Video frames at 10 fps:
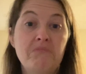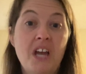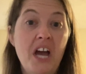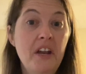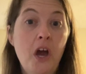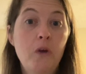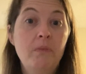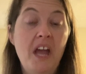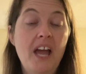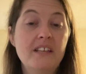Kind of hope
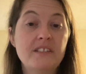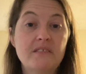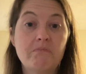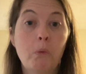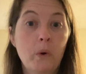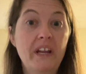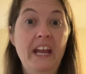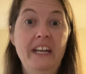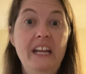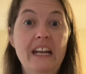it has more
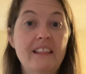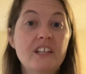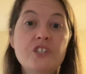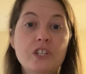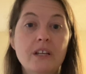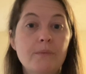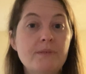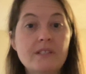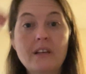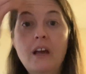candy in it than chips.